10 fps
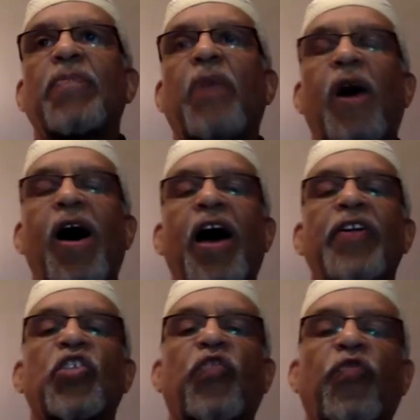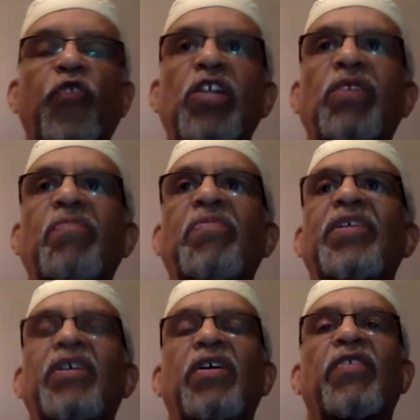part is freedom
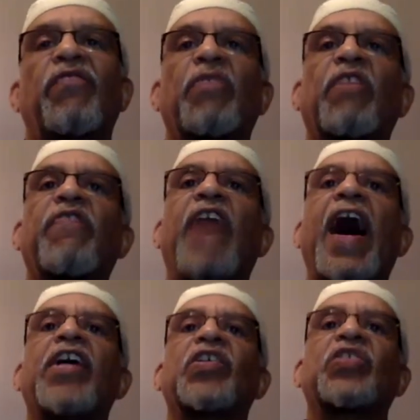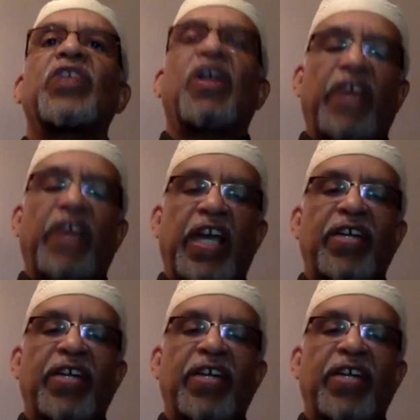from the fires of hell.